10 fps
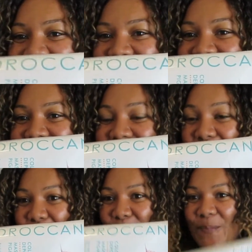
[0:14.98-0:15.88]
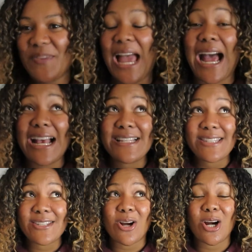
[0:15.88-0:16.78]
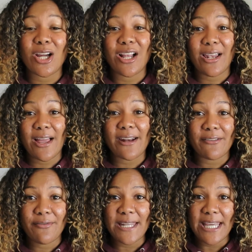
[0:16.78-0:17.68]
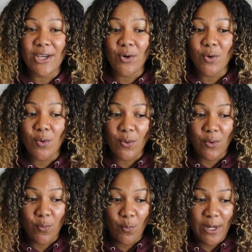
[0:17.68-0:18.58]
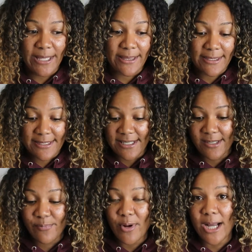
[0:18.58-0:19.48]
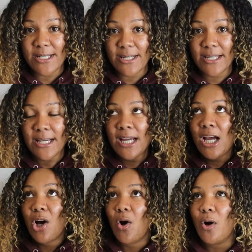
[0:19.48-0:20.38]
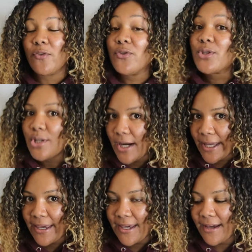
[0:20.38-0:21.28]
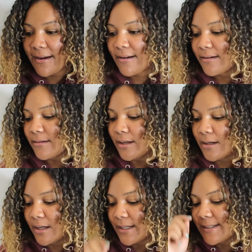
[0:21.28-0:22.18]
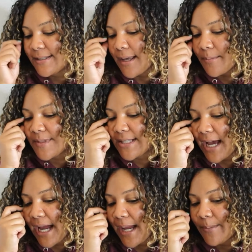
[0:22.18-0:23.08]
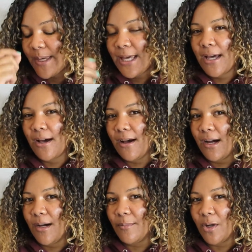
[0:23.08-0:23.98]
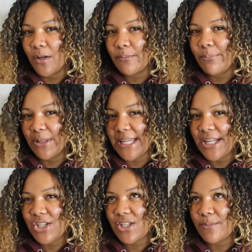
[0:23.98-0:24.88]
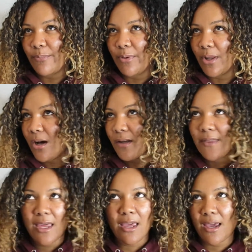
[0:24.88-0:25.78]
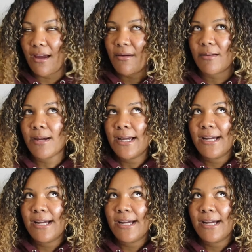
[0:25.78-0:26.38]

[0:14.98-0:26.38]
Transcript: So I saw a lot of video with this product on dark hair or sometime on bleach blonde hair.